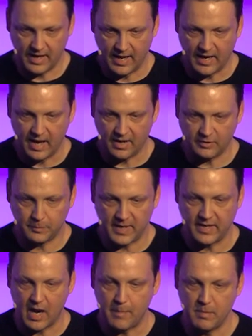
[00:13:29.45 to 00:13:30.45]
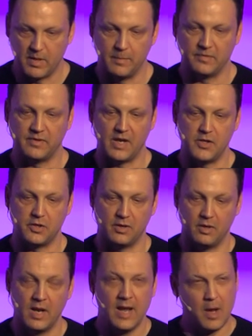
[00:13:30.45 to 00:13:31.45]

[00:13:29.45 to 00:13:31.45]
at high speed, hyperminimization,